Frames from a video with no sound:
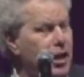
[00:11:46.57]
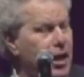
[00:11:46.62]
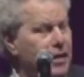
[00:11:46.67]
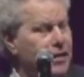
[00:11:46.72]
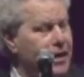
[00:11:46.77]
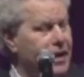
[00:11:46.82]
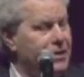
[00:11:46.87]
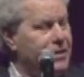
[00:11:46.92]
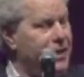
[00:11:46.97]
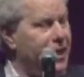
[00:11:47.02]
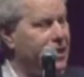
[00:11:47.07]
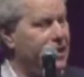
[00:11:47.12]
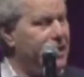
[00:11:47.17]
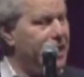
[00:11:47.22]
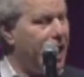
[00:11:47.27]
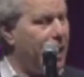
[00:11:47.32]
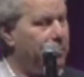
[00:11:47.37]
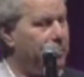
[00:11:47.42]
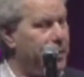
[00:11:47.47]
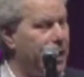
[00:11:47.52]
They attend
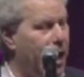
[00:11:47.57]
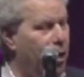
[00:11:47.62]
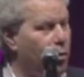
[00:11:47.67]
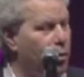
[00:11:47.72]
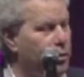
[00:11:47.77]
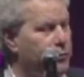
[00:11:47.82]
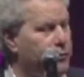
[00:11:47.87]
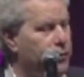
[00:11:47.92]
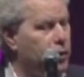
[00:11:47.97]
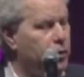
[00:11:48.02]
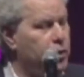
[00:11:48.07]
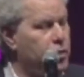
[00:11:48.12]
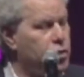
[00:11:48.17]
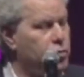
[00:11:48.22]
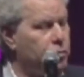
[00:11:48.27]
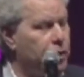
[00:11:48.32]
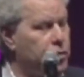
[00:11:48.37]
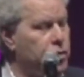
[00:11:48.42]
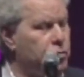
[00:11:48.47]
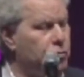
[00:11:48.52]
happy hour at various
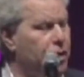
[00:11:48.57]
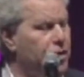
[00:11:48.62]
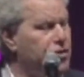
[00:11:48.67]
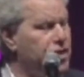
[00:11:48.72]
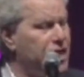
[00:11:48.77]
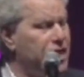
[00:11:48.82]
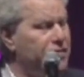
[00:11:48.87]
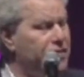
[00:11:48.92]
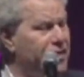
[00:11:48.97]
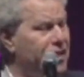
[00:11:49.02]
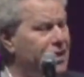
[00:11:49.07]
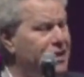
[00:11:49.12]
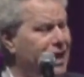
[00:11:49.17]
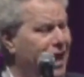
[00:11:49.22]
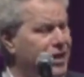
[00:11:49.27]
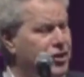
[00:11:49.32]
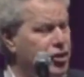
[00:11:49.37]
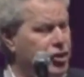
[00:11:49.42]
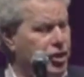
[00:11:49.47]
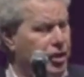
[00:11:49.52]
restaurants. Even the
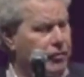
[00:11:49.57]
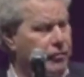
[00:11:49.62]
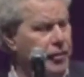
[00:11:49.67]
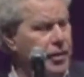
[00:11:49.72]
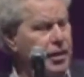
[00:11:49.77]
night shift